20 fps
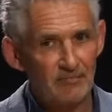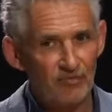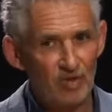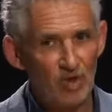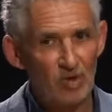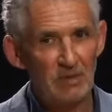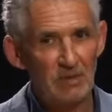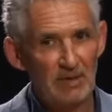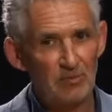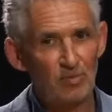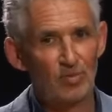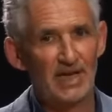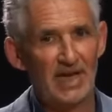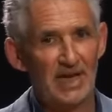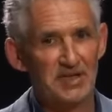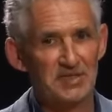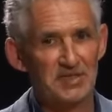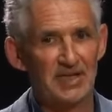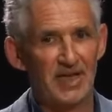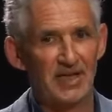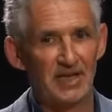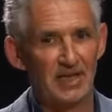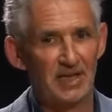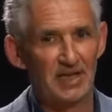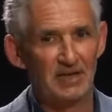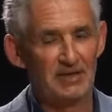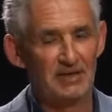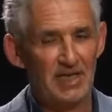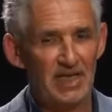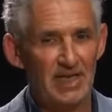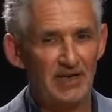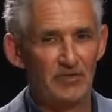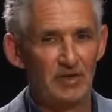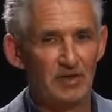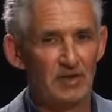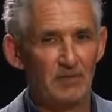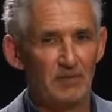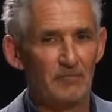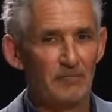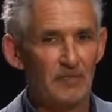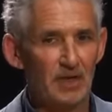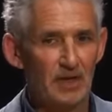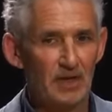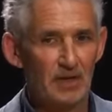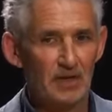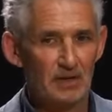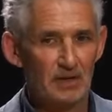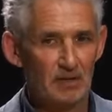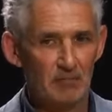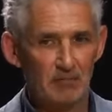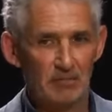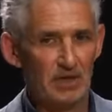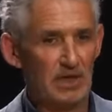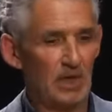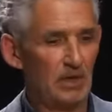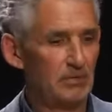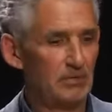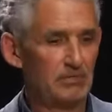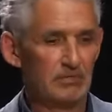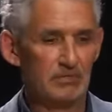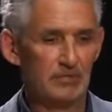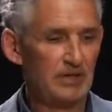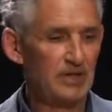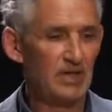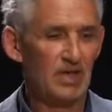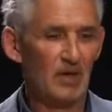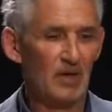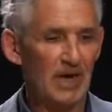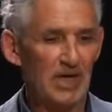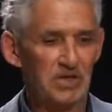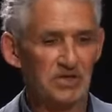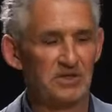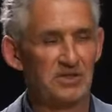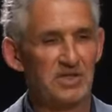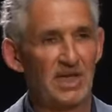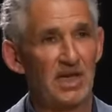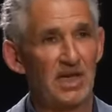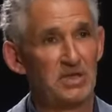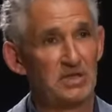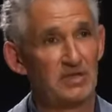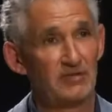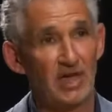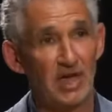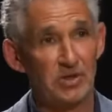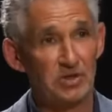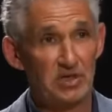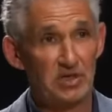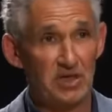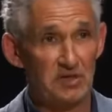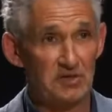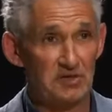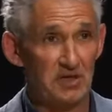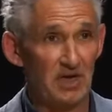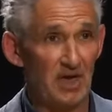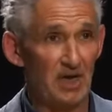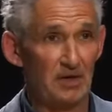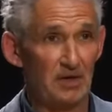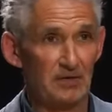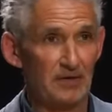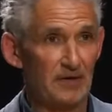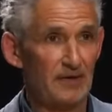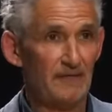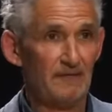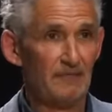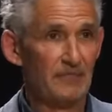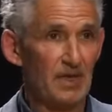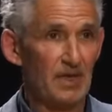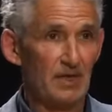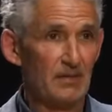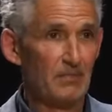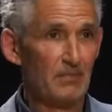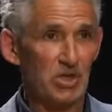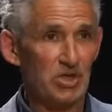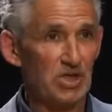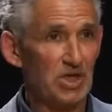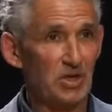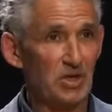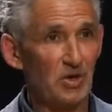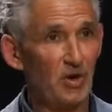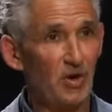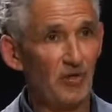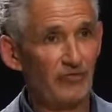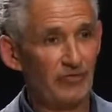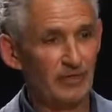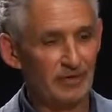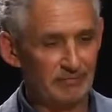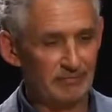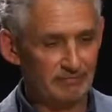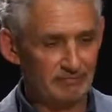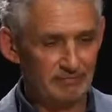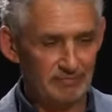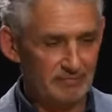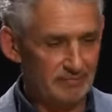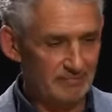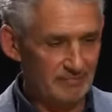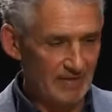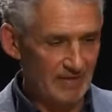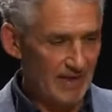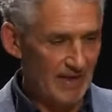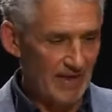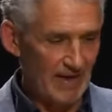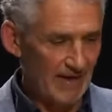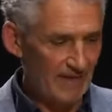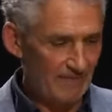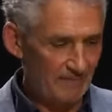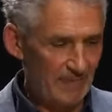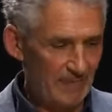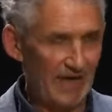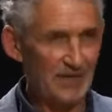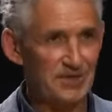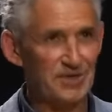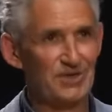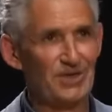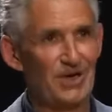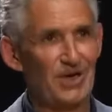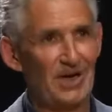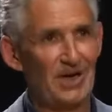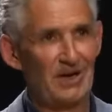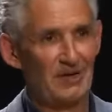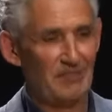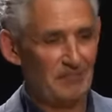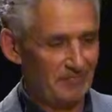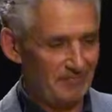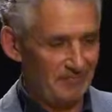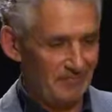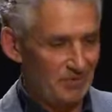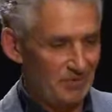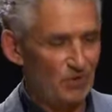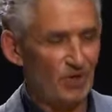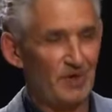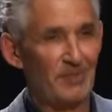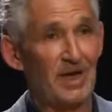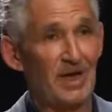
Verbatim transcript: few people guessed at it. And even the, the you know, you go back to the days of 100 years ago, Metchnikoff and uh, Pasteur talking